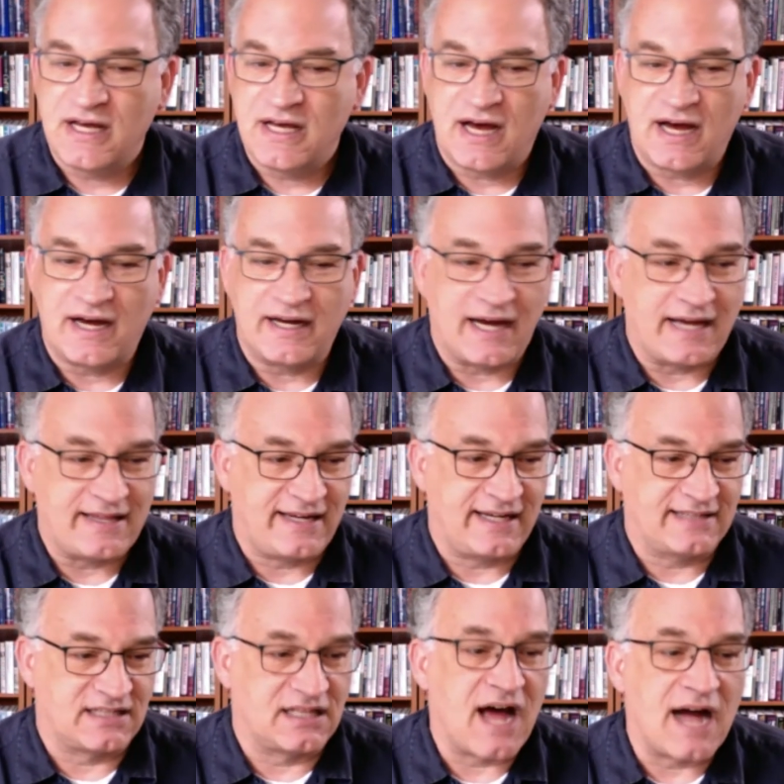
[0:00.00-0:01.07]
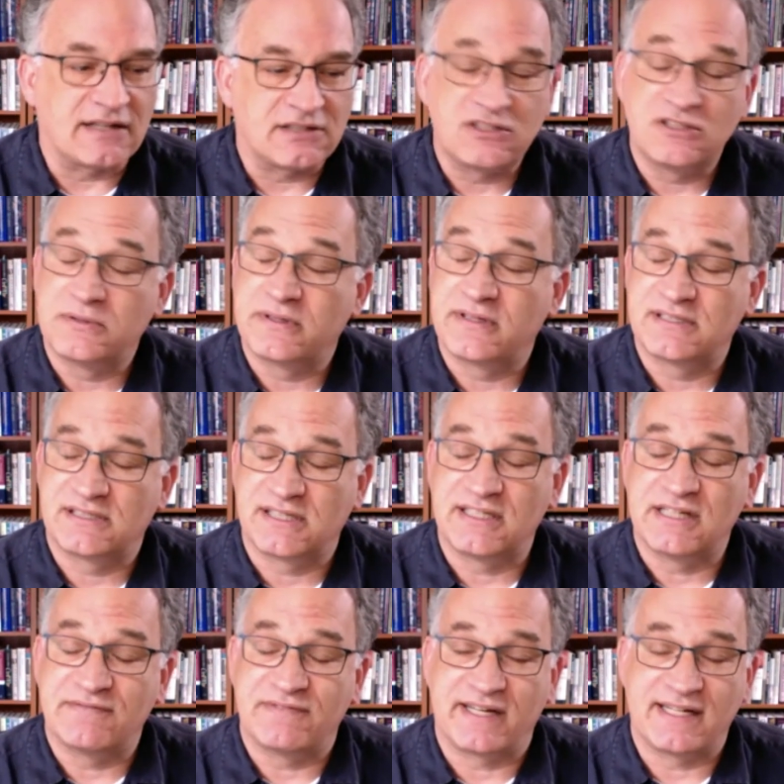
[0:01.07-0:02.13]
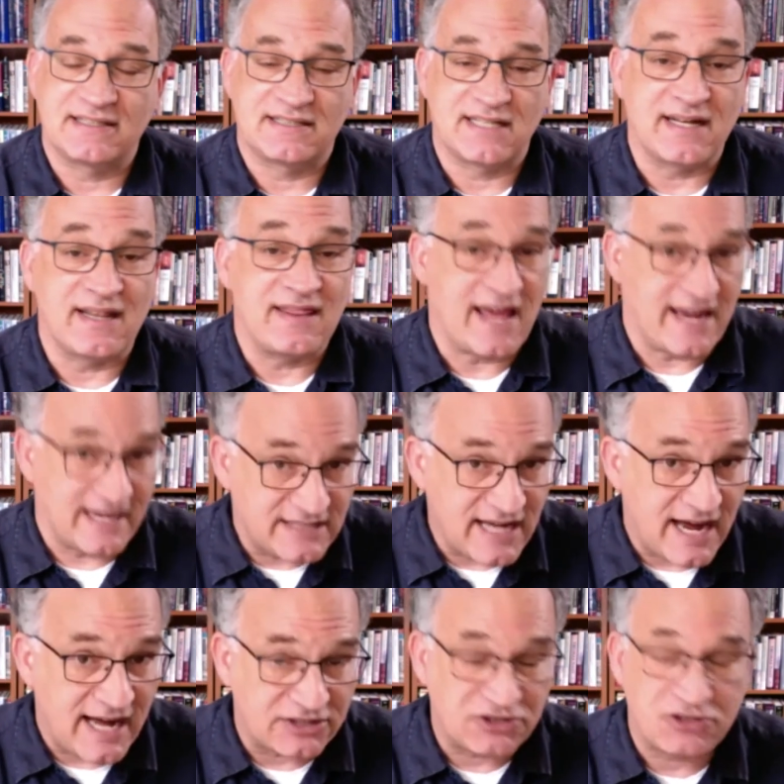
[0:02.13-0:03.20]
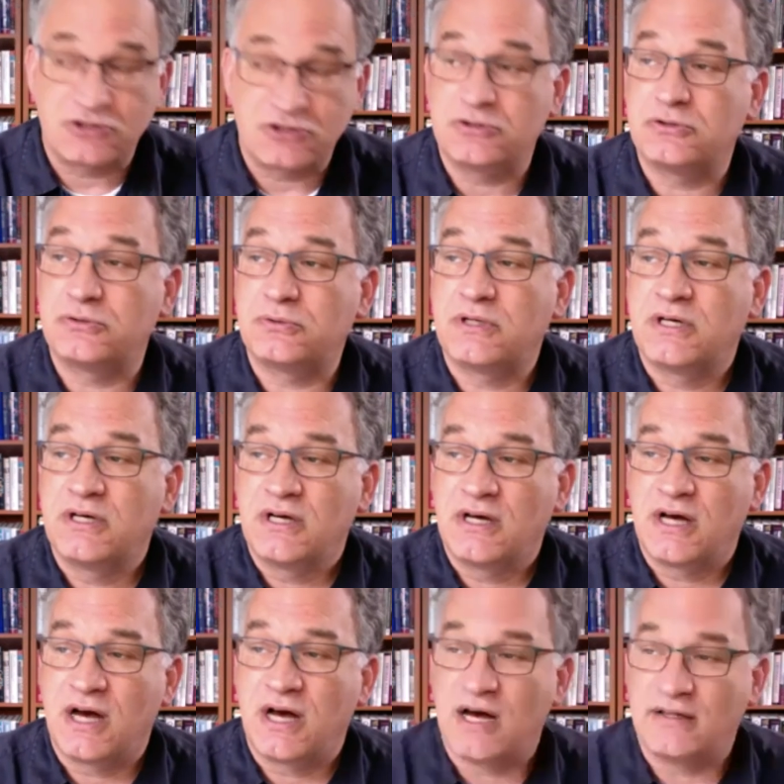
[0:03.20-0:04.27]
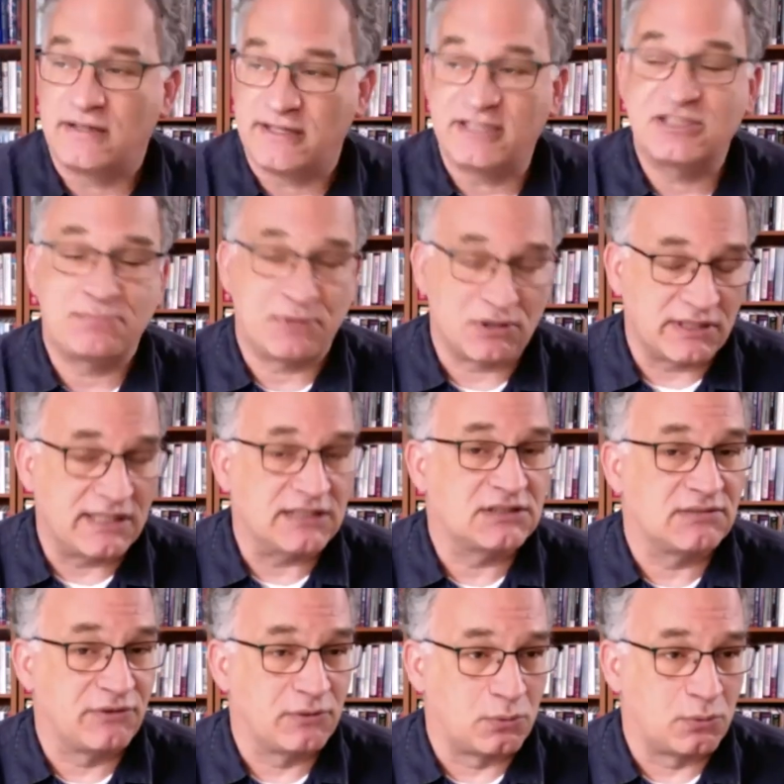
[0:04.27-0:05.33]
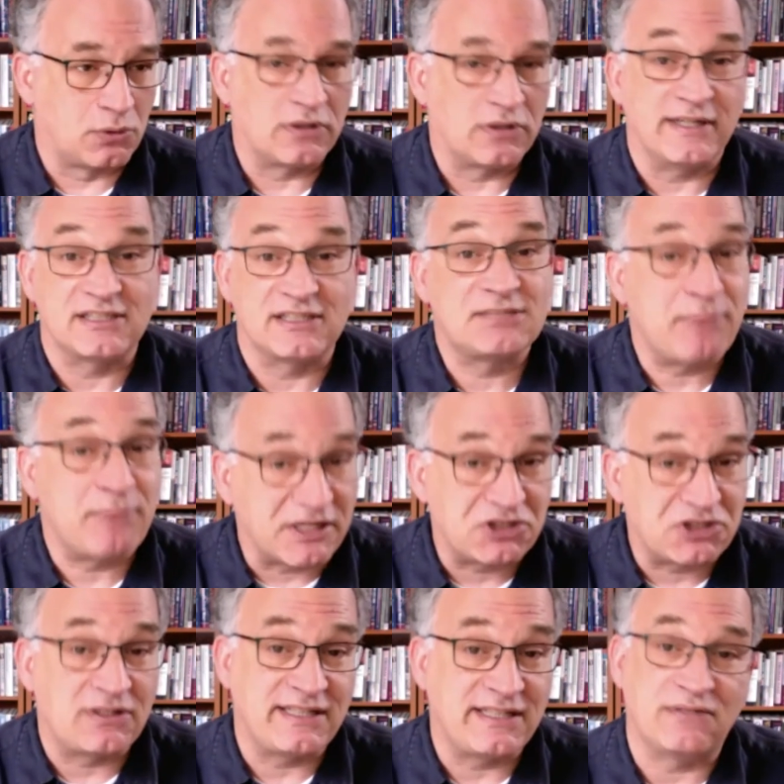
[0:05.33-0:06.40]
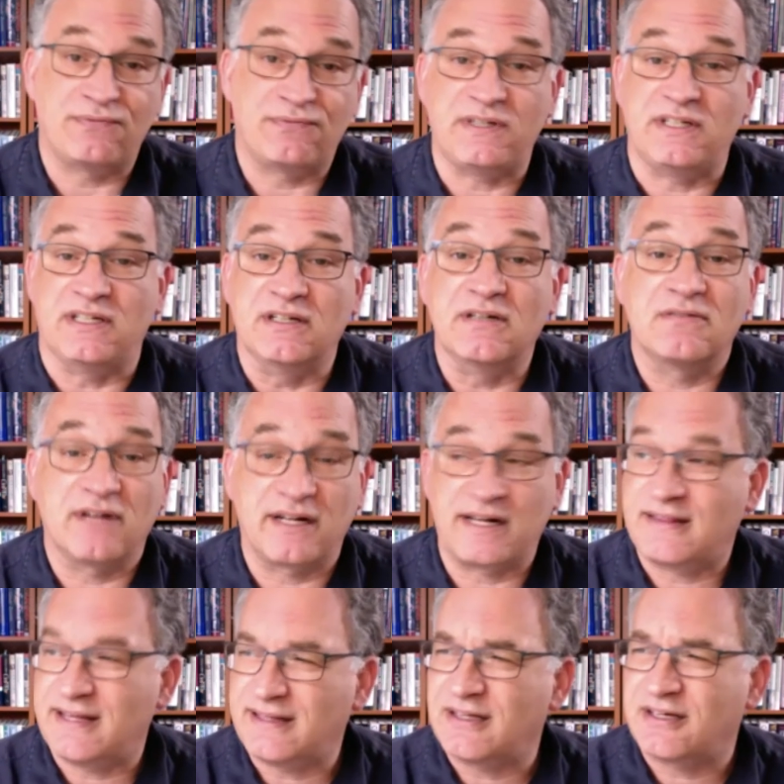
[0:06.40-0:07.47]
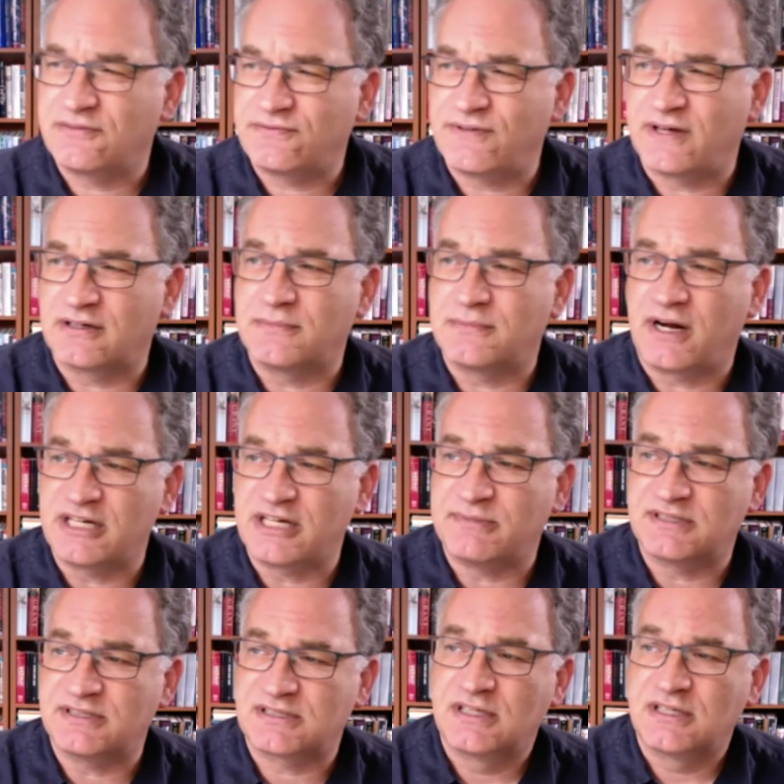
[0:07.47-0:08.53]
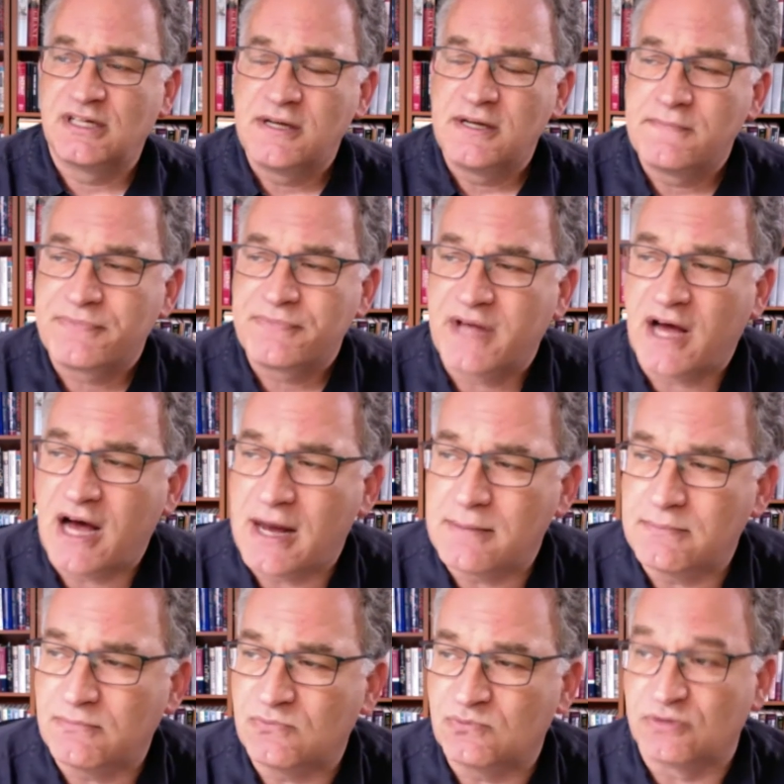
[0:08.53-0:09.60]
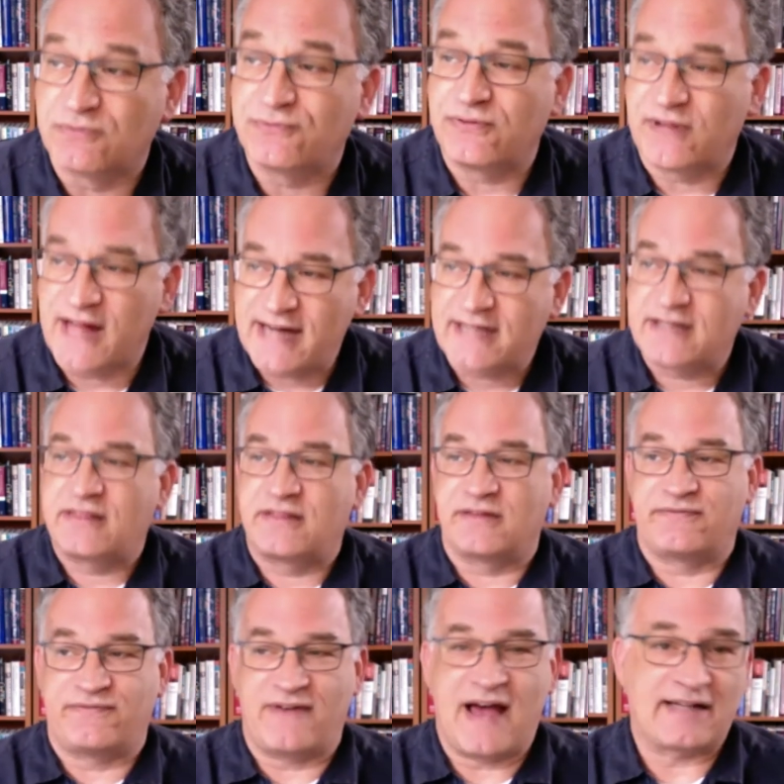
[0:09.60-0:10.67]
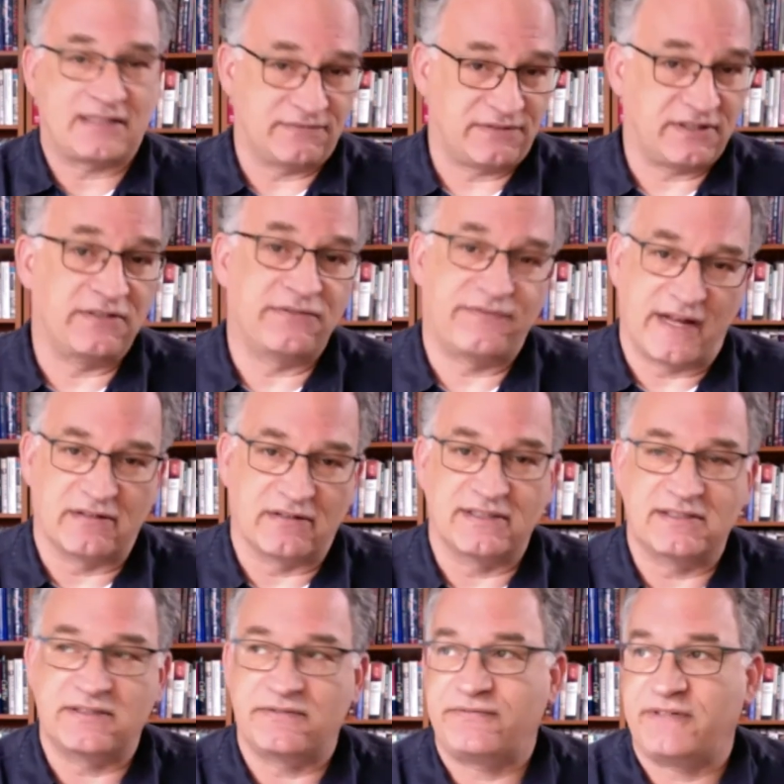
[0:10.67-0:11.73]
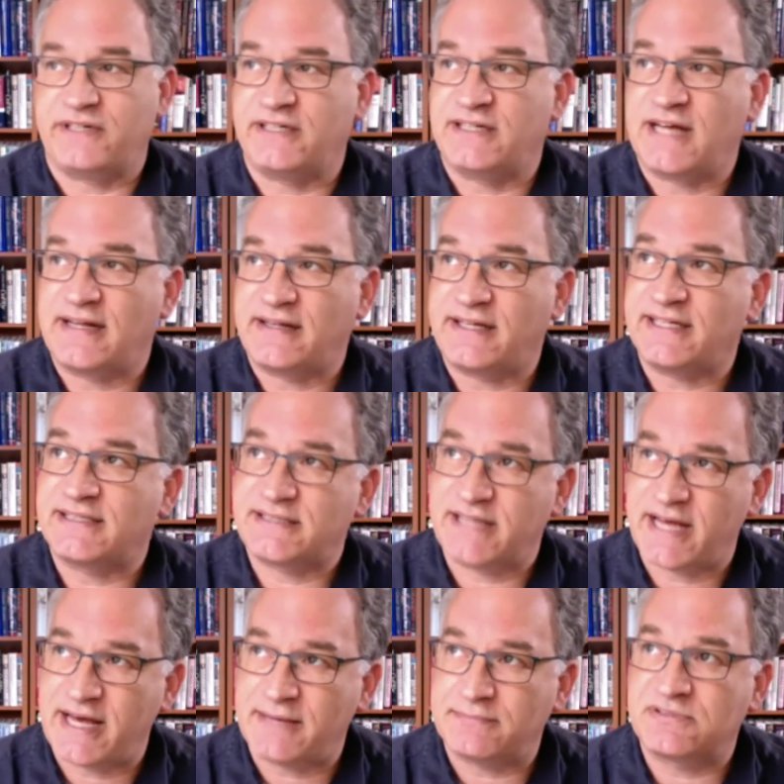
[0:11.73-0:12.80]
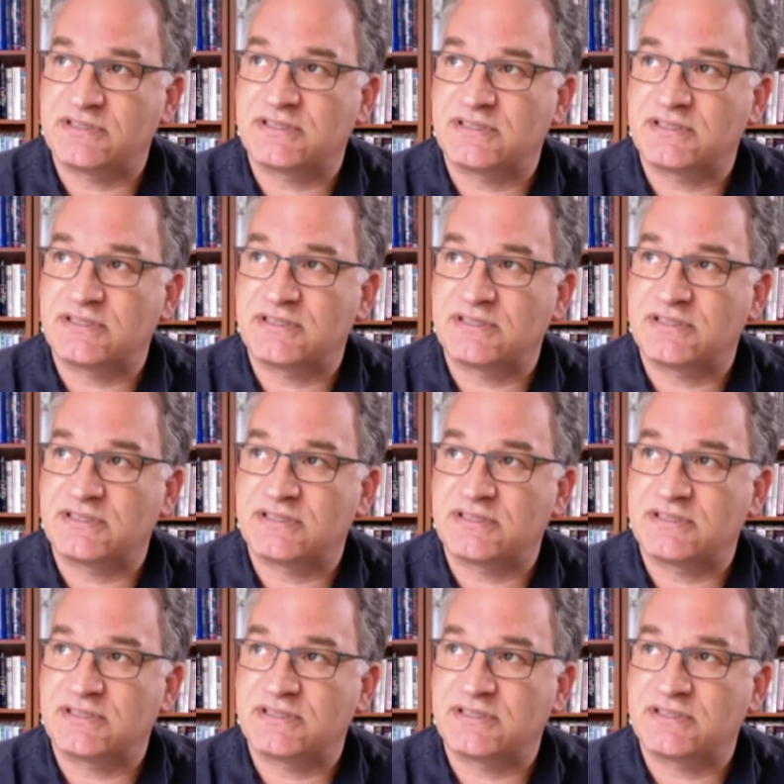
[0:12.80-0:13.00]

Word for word: uh, I think it has a lot to do with the significance that they attach to uh, the experience of the war, especially defeat, right? I think the Confederate monuments um, reflect the fact of Confederate defeat and the attempt